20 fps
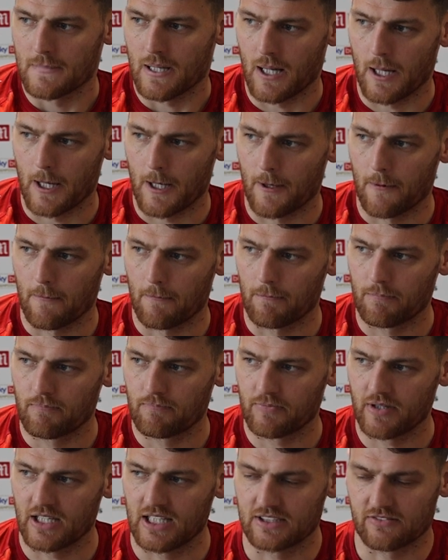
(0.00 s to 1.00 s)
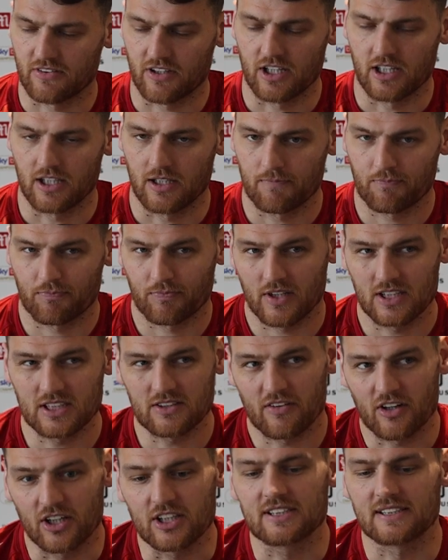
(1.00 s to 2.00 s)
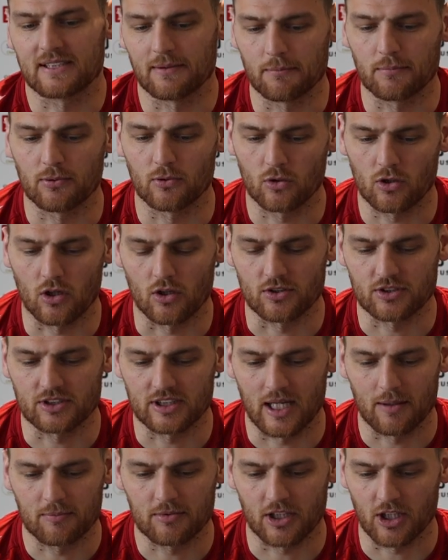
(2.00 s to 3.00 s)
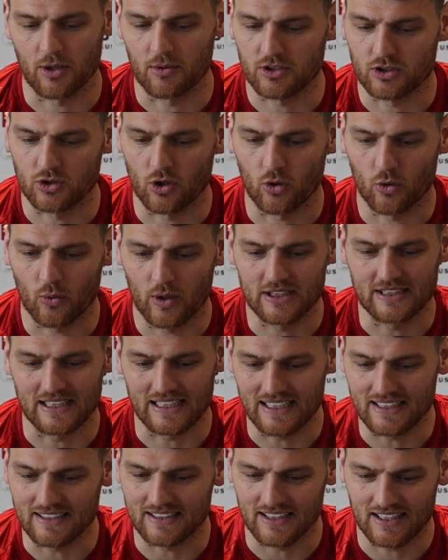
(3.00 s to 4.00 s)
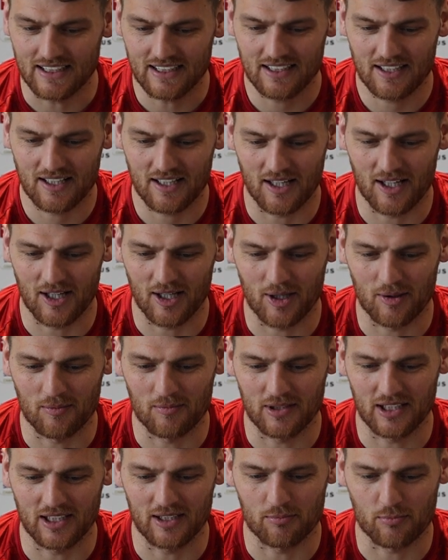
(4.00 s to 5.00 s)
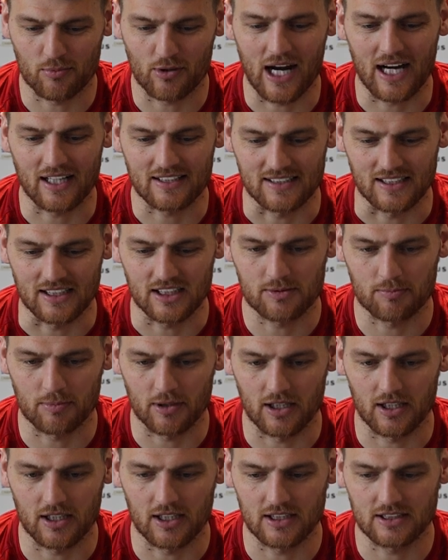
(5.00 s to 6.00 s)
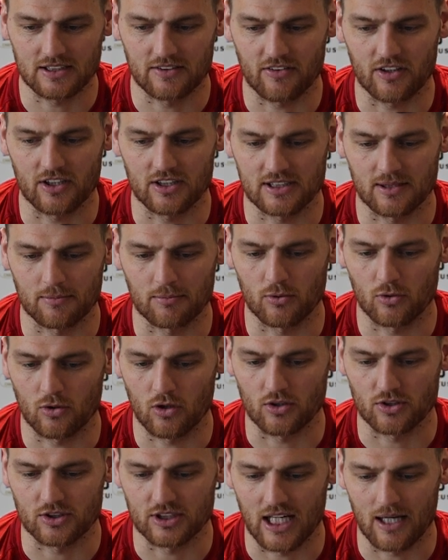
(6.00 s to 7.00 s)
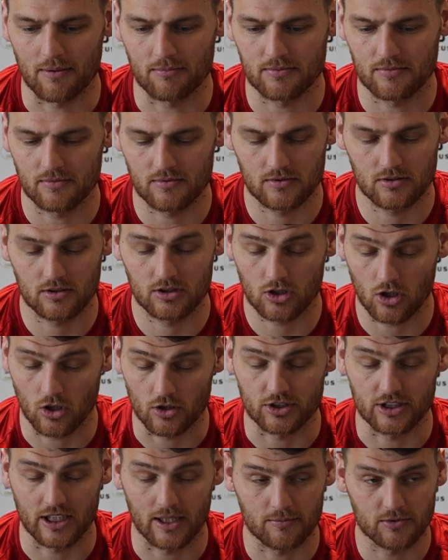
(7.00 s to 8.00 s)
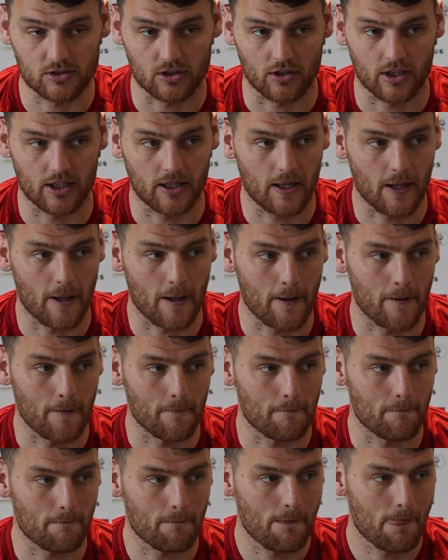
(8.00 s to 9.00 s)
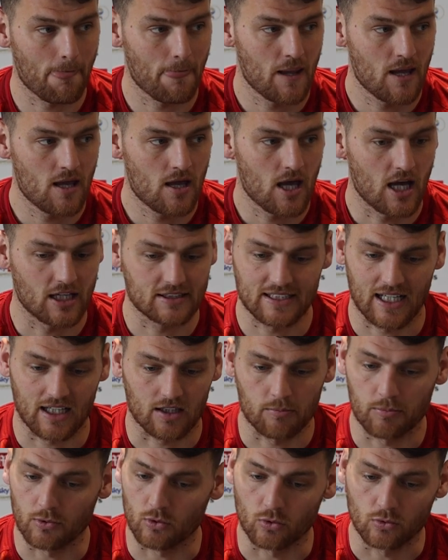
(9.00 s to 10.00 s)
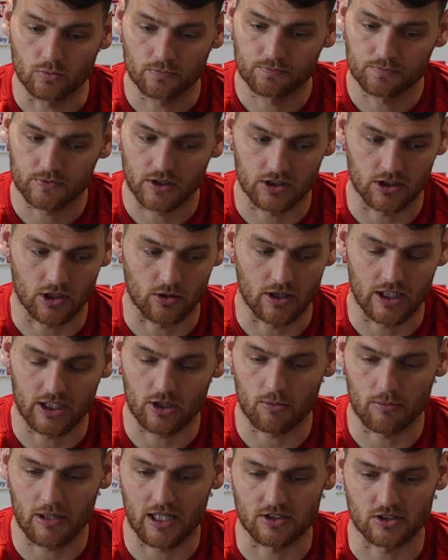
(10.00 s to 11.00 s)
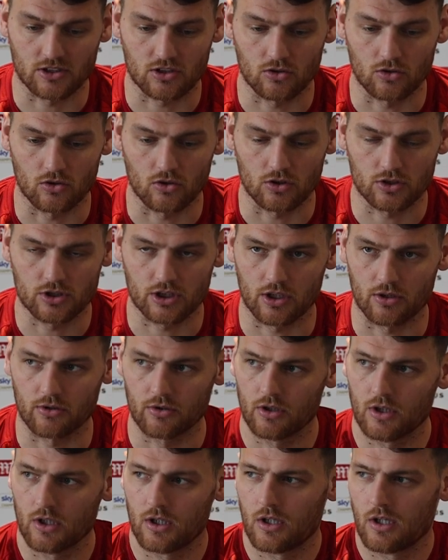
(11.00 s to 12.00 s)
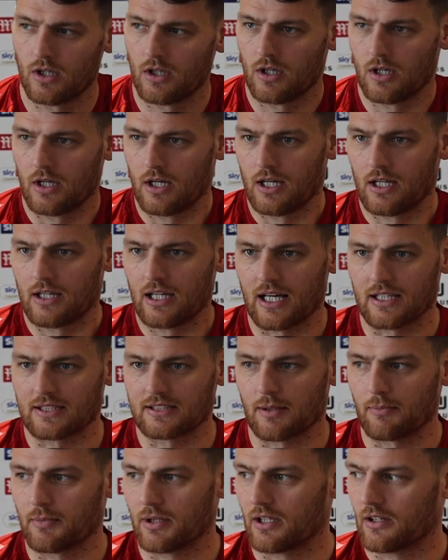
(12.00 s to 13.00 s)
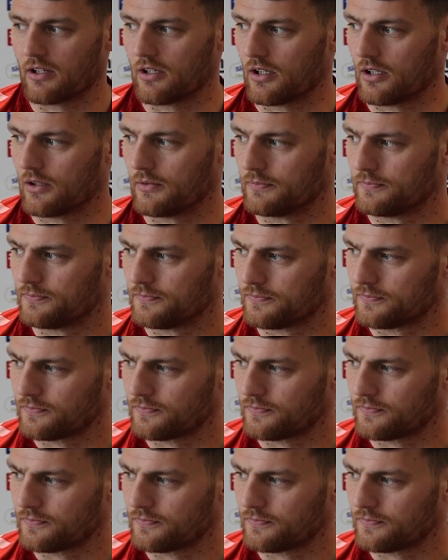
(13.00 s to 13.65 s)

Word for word: um, is very is a very simple concept. I know it's not always easy um, in practice, but it is a very simple concept. Concept, sorry. Um, attack the ball and don't let your man score. So that's something that